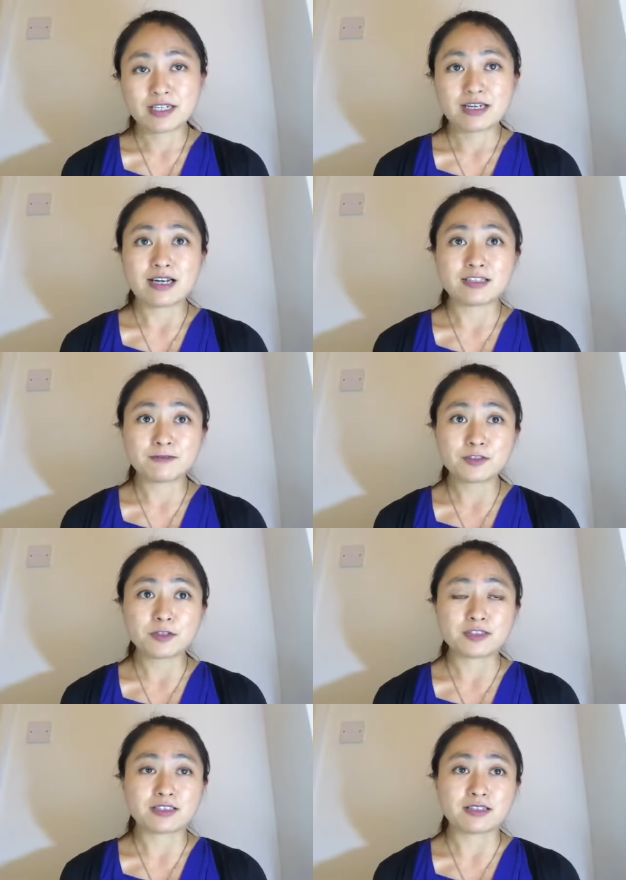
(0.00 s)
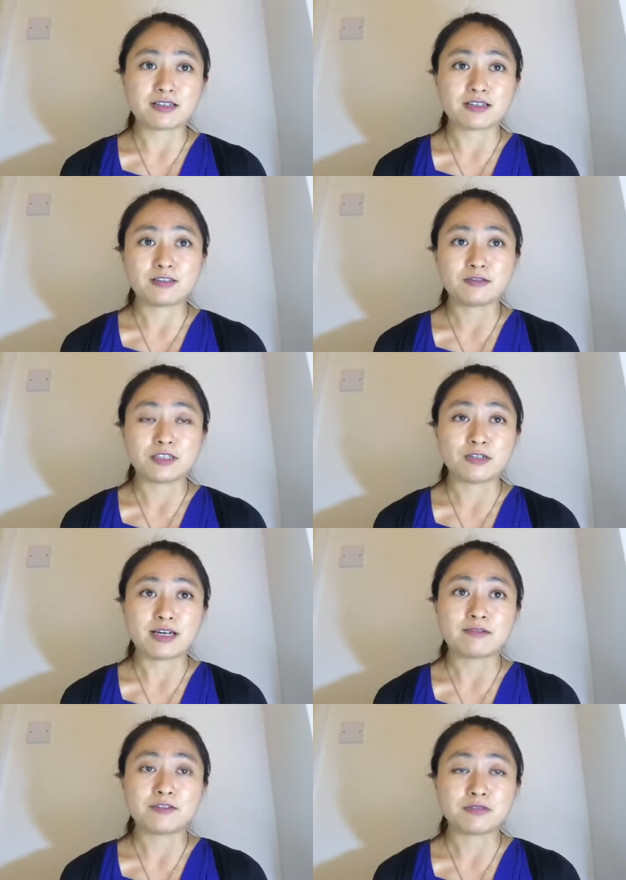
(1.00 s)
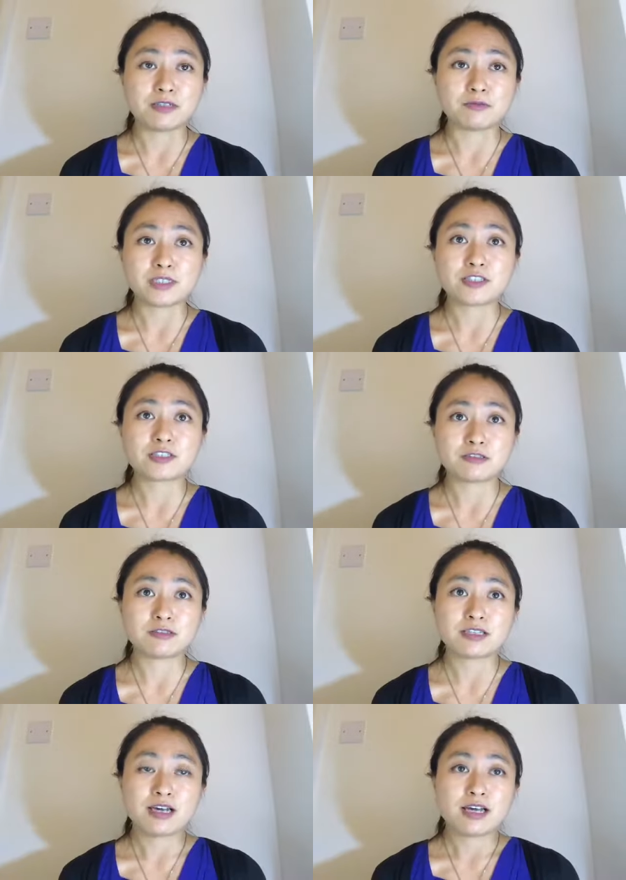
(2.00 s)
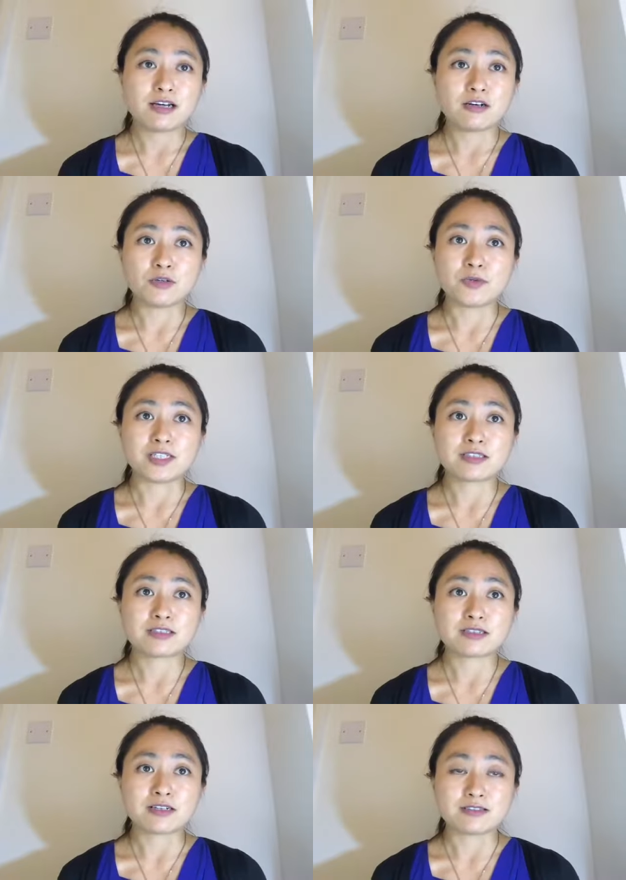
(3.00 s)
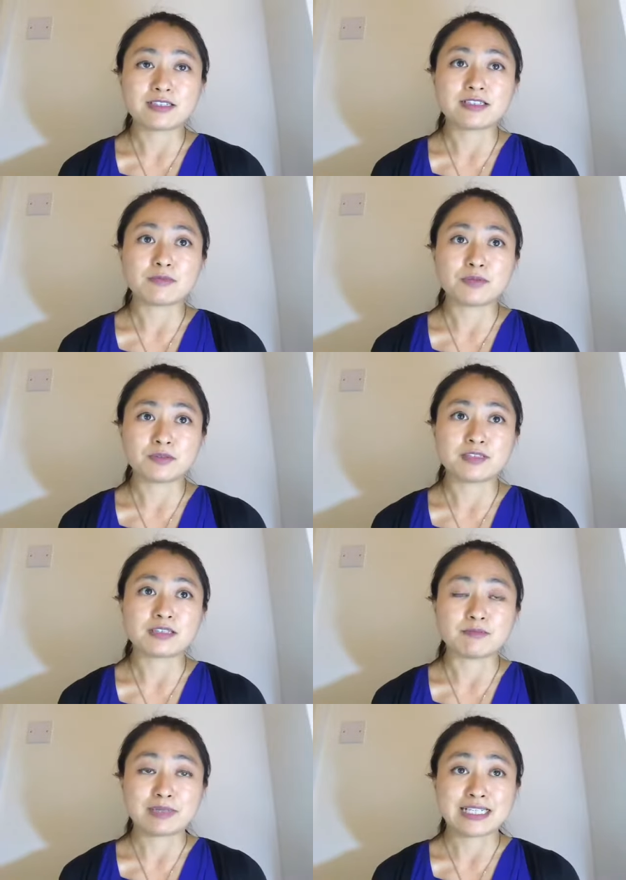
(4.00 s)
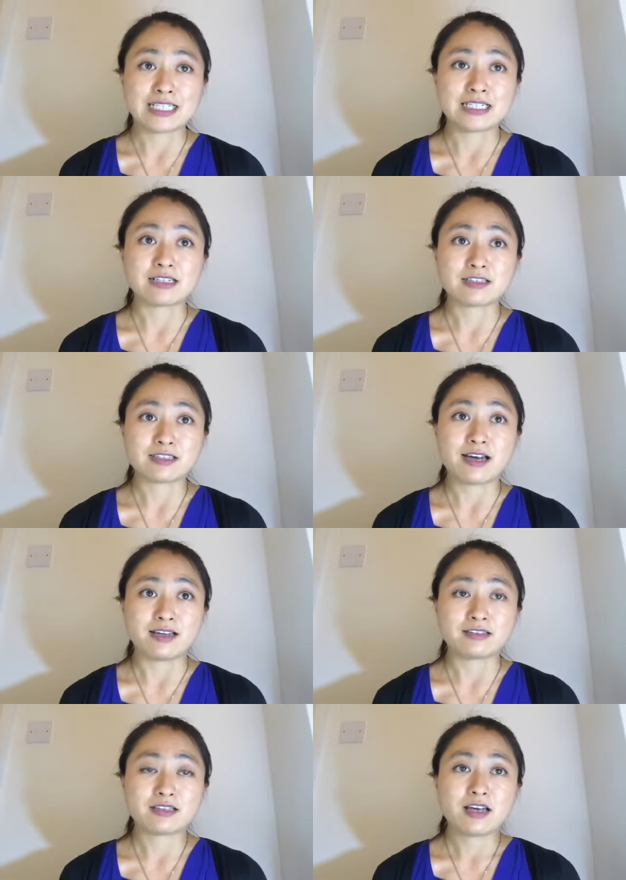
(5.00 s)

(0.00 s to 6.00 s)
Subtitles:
And of course, everyone, we should always consider put some money aside